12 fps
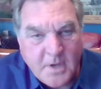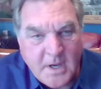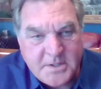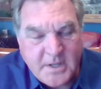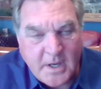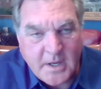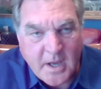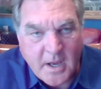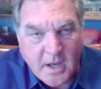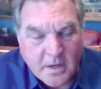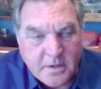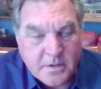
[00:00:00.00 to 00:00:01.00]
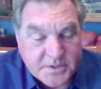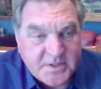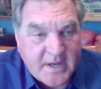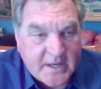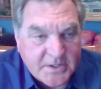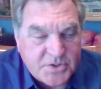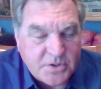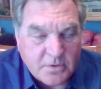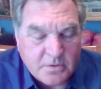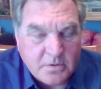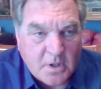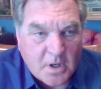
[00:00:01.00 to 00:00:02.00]
NTIA under the
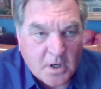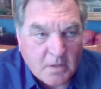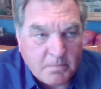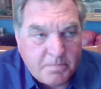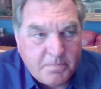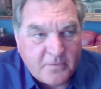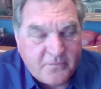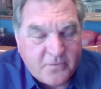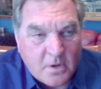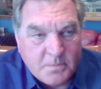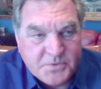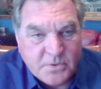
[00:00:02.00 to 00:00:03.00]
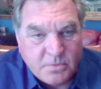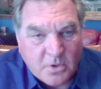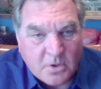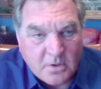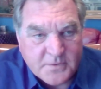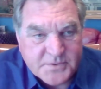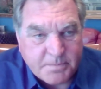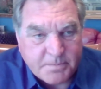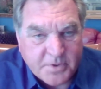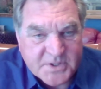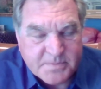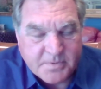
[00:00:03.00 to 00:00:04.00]
statute performs the role as the
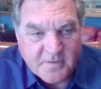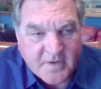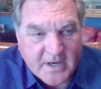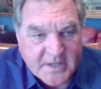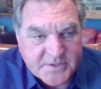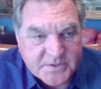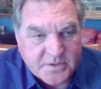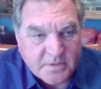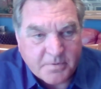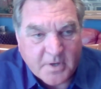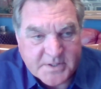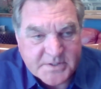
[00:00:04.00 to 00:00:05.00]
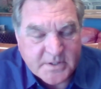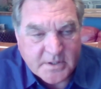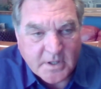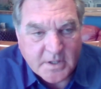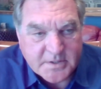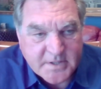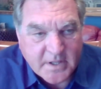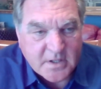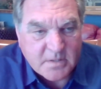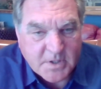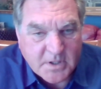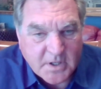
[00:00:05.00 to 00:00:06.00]
principal advisor to the president on
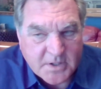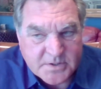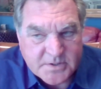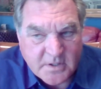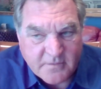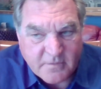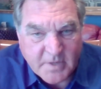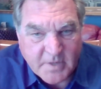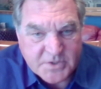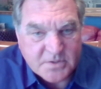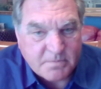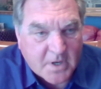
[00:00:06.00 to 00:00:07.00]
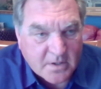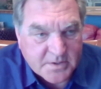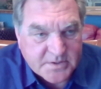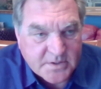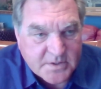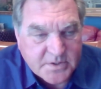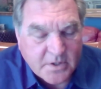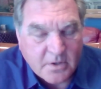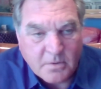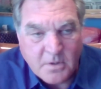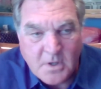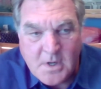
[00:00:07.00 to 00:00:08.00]
telecommunications and information policy.
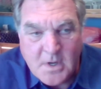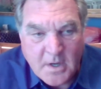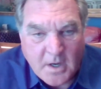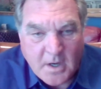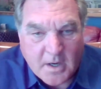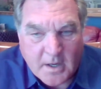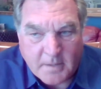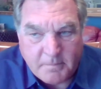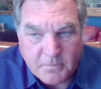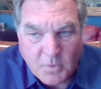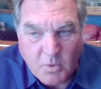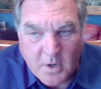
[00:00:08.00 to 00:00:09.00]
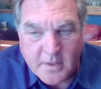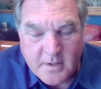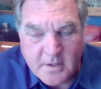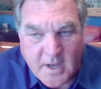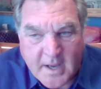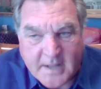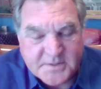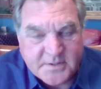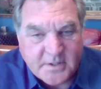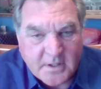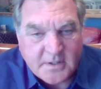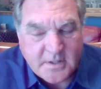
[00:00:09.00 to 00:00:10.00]
So one of the hats
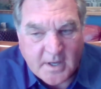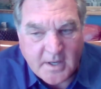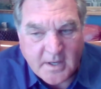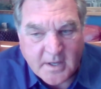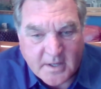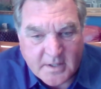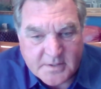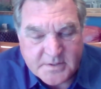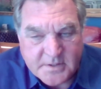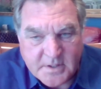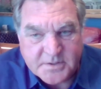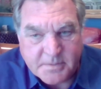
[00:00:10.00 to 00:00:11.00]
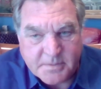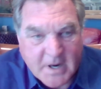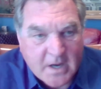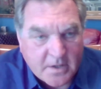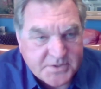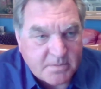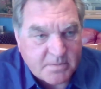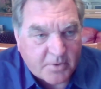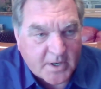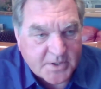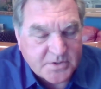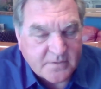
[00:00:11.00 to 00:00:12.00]
that NTIA has, it's the policy
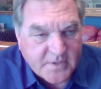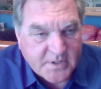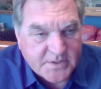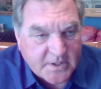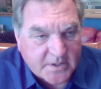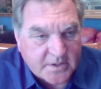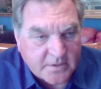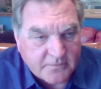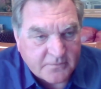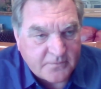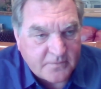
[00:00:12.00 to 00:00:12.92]
branch of the executive